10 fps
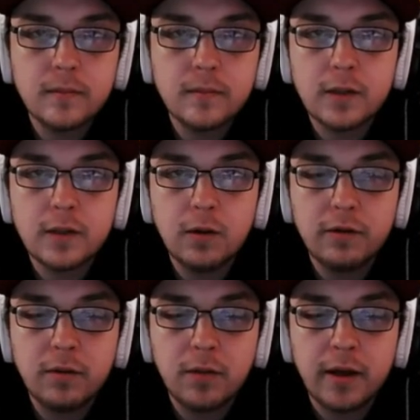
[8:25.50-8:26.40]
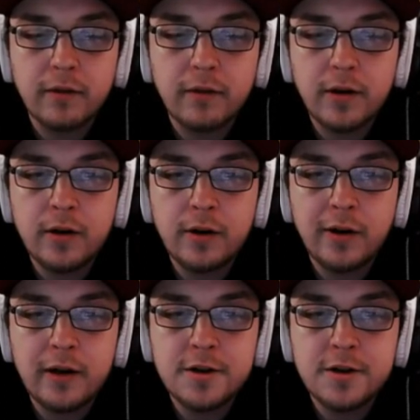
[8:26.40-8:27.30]
Went from like very little
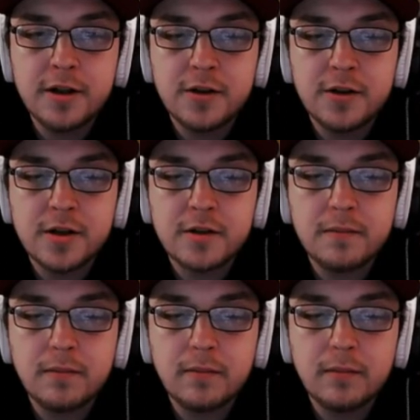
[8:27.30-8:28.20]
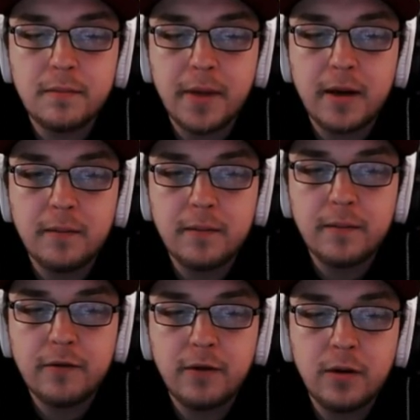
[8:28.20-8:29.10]
energy to just bam,
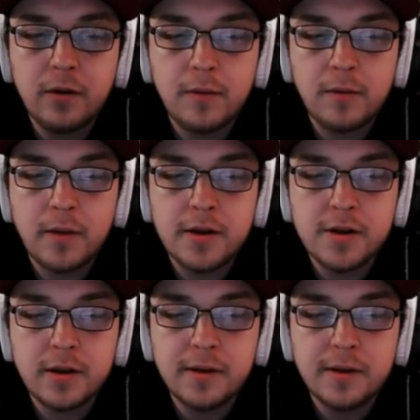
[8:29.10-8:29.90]
filling up the bench there.